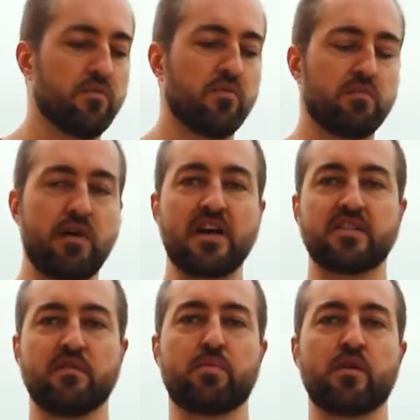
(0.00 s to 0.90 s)
with
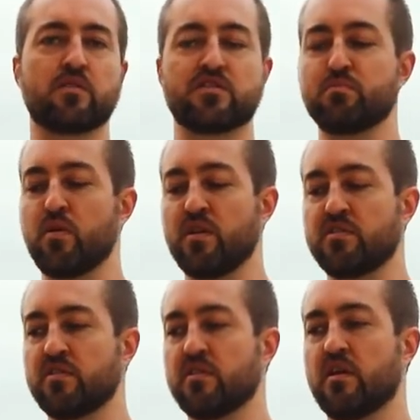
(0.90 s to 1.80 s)
massive empirical
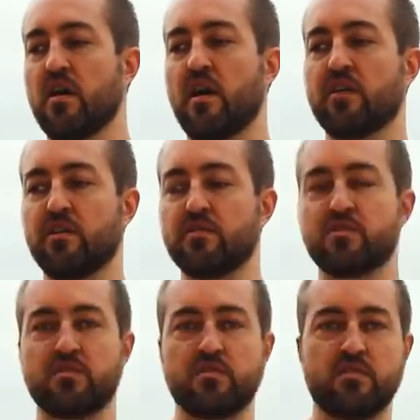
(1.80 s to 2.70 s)
support,
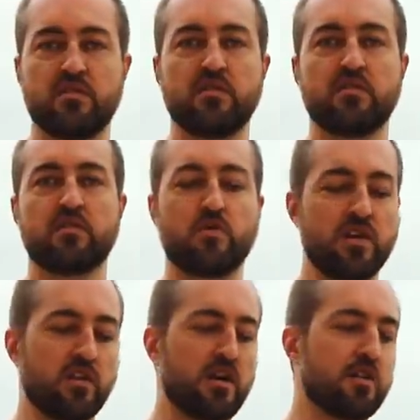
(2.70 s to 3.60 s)
argues
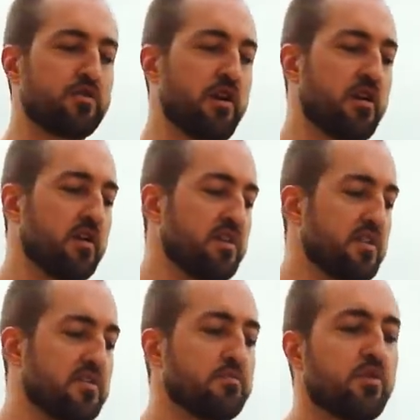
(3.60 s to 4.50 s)
quite the contrary. He
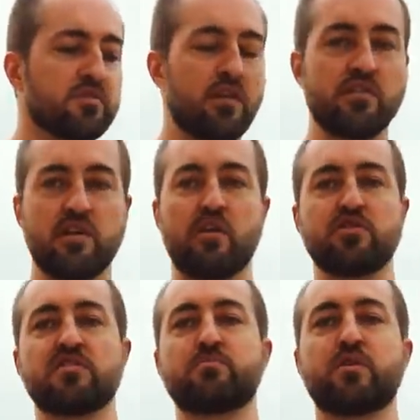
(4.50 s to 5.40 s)
says that most of our
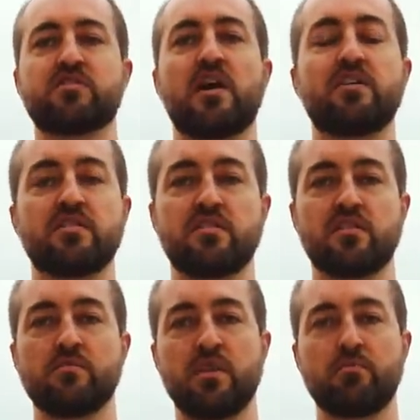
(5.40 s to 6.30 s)
intelligence and personality is
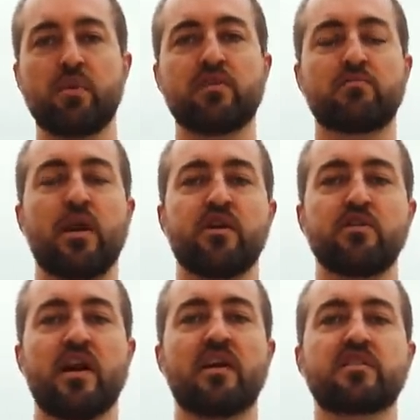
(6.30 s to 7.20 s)
determined at birth by your
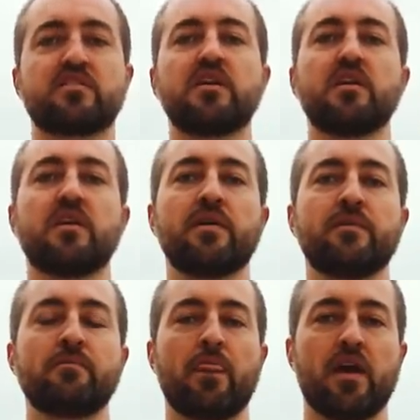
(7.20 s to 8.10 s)
genetics
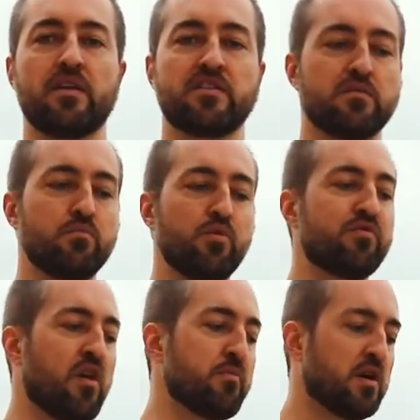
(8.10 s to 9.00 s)
and doesn't move
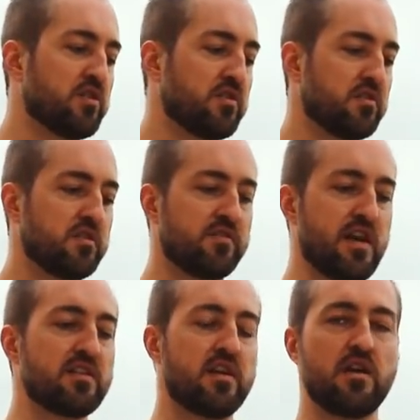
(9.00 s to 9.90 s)
very much. So the
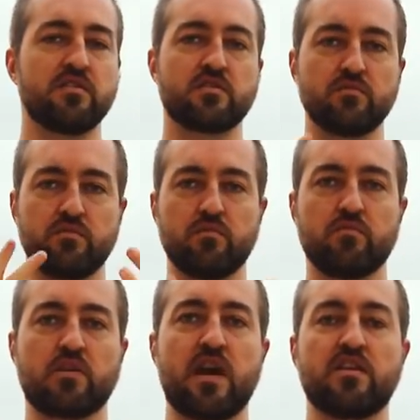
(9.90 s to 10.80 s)
fact that I just
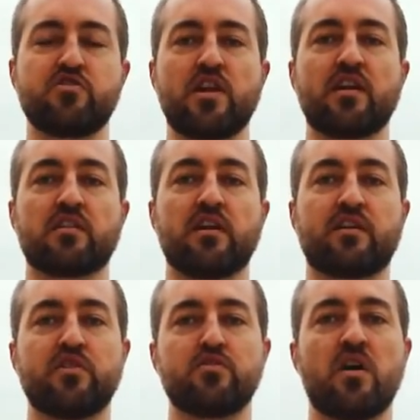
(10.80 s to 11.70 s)
got the genetic luck
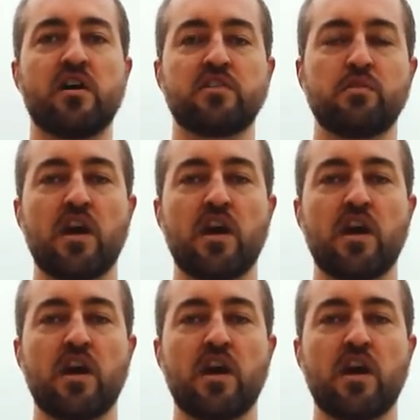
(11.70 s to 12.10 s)
of the draw to be